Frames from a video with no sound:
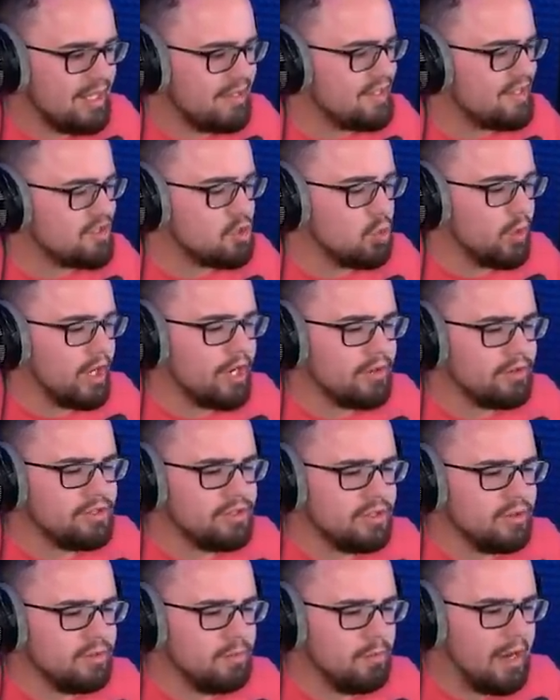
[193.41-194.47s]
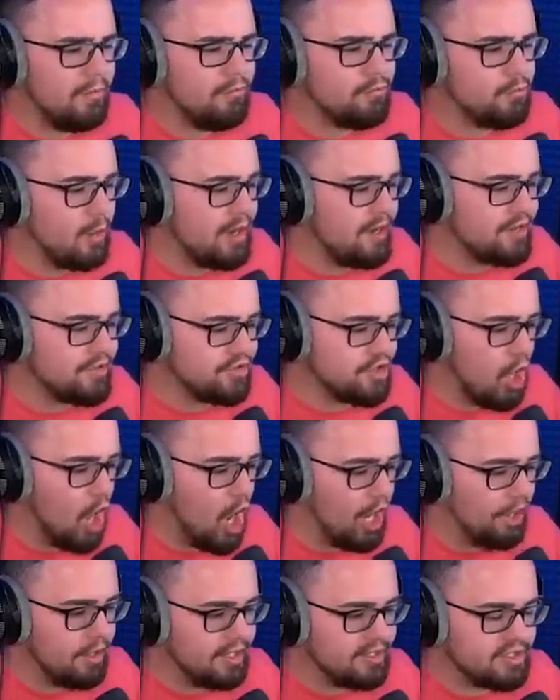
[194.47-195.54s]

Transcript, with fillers: This is weird, dude. My friend is gone.